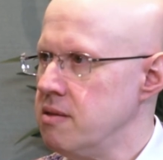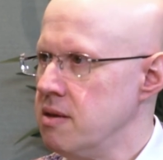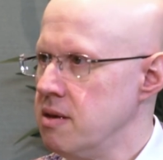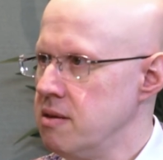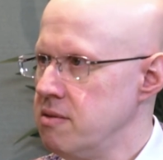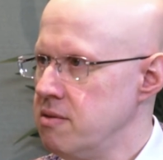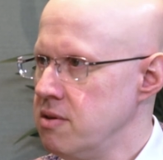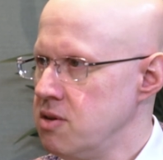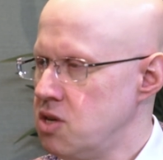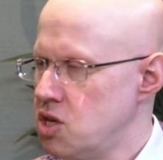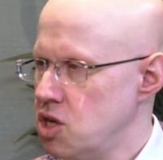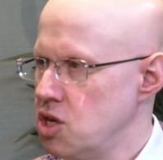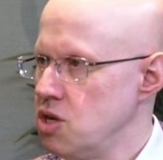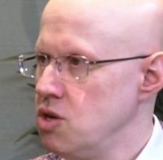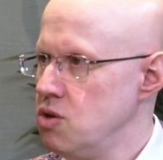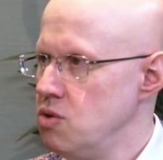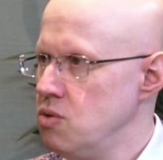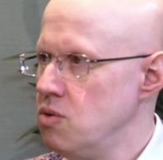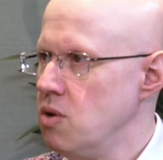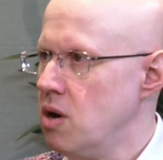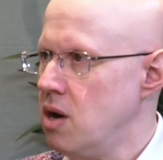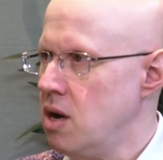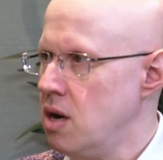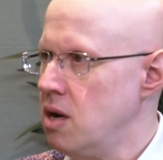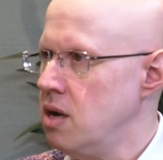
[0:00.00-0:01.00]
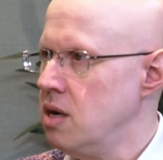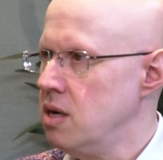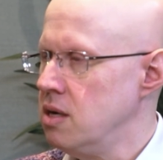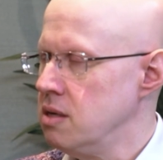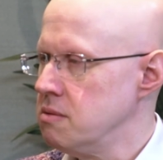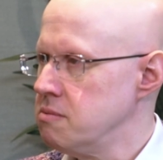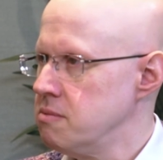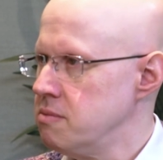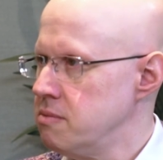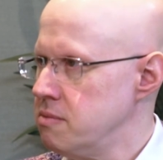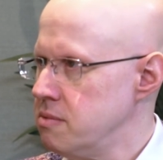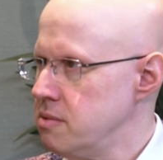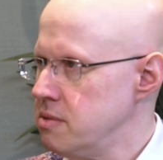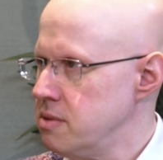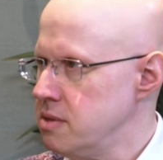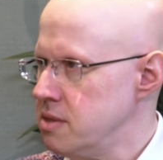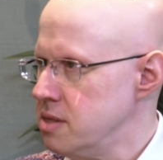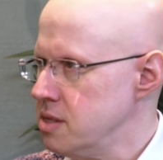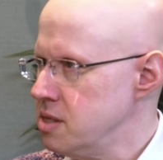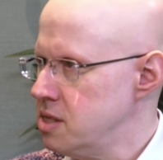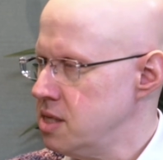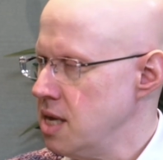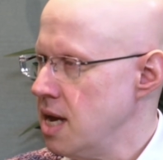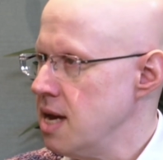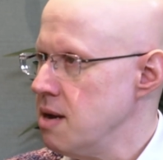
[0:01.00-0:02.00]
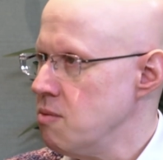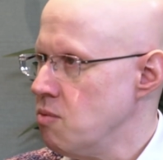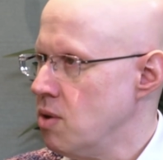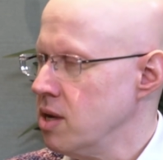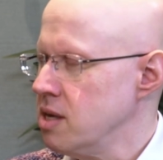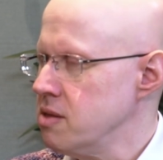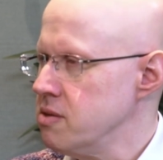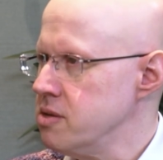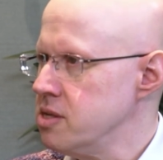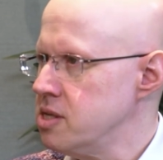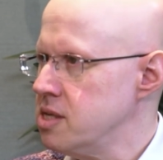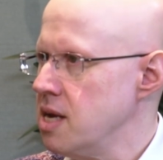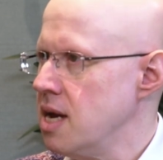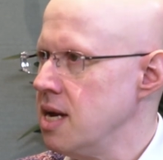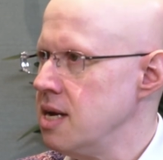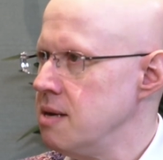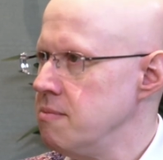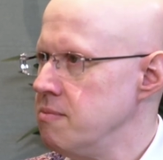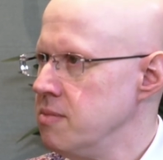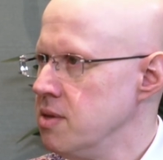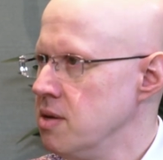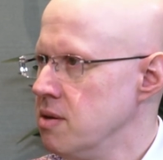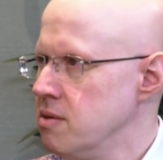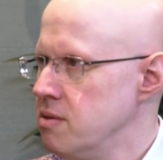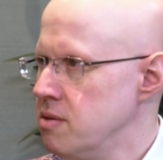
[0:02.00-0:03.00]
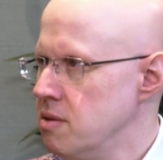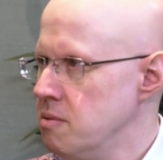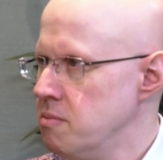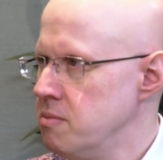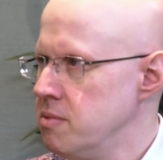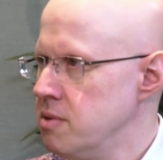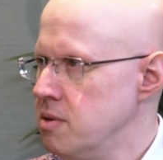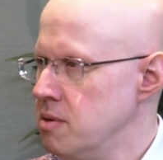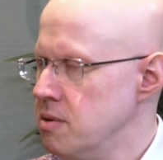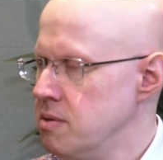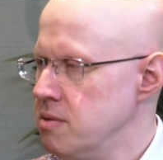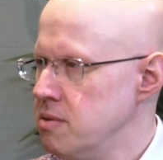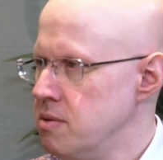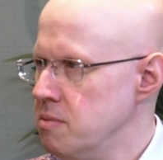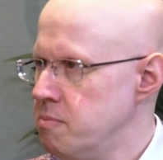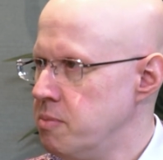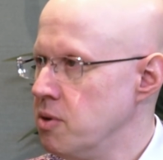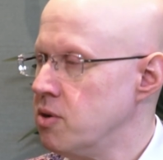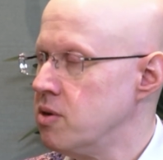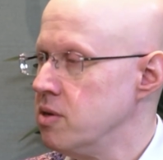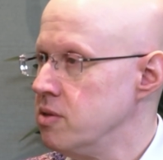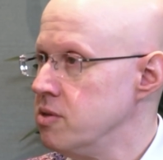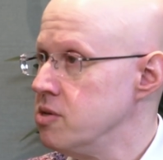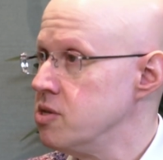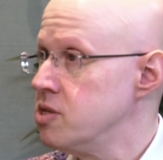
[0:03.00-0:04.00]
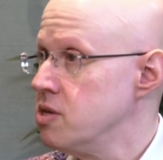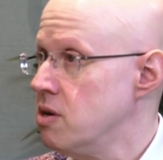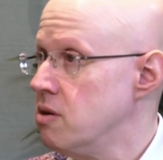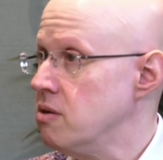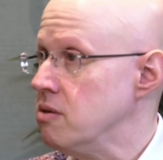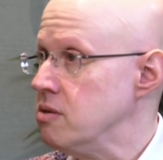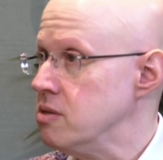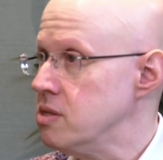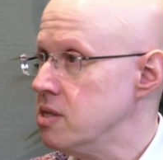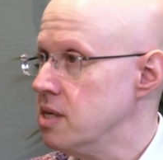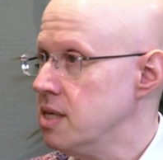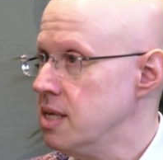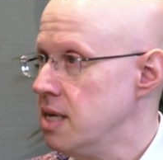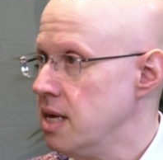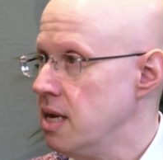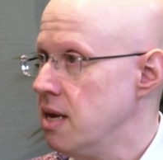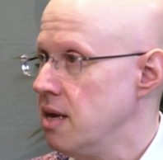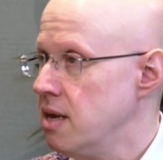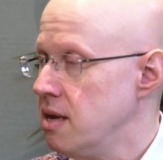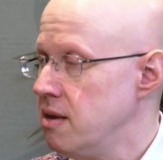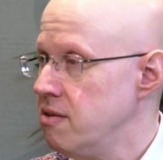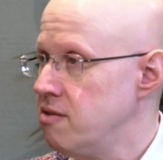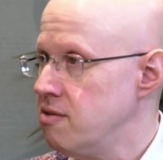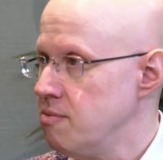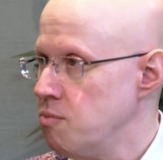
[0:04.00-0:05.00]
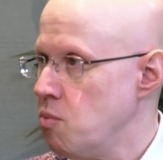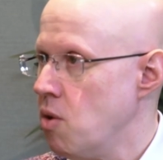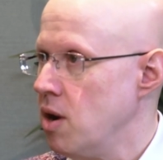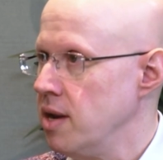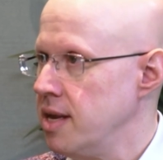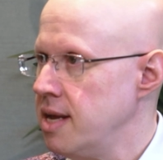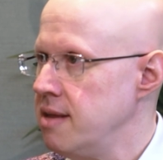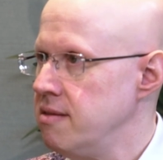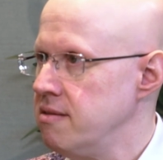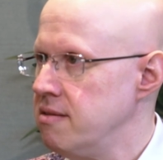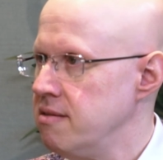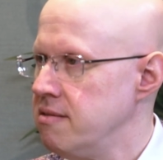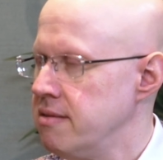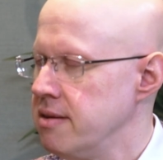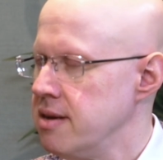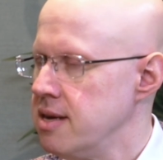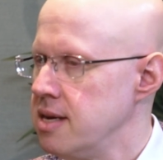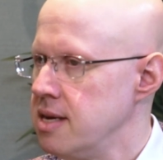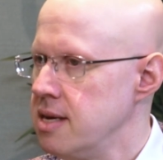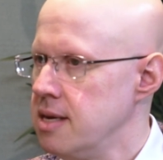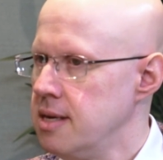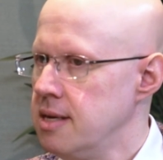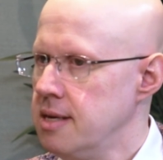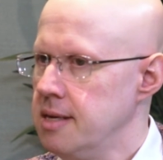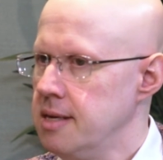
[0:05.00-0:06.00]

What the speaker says: The two are one and the same, the book and the songs. It's one entity.